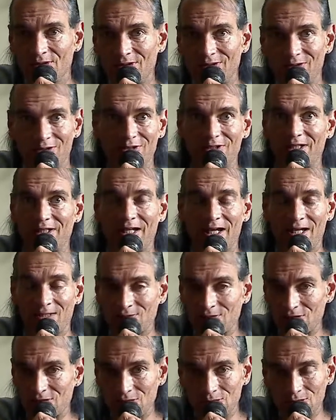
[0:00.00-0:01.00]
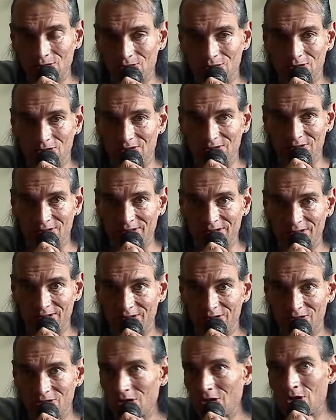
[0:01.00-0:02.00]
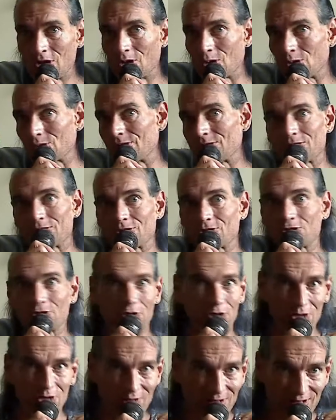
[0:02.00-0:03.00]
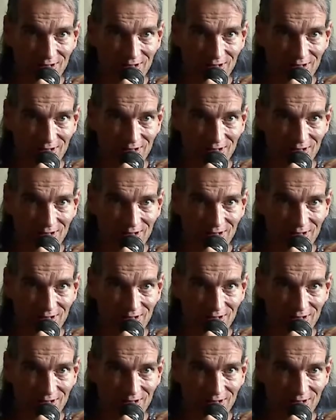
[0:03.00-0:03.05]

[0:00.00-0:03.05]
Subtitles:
and that they have to do certain things or that there's certain